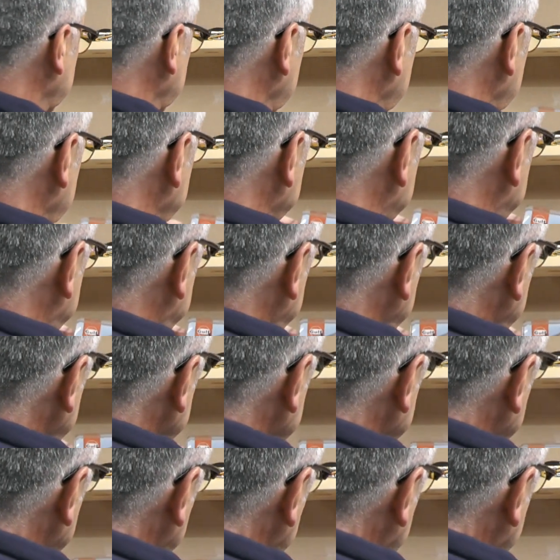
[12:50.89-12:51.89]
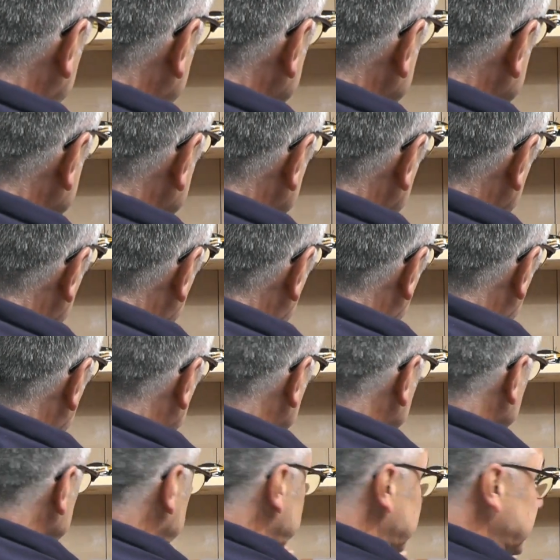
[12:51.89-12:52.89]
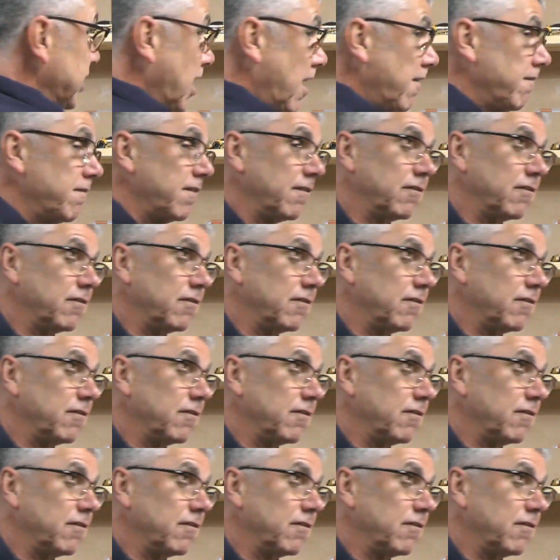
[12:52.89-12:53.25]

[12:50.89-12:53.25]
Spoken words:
in 1st place on the shelf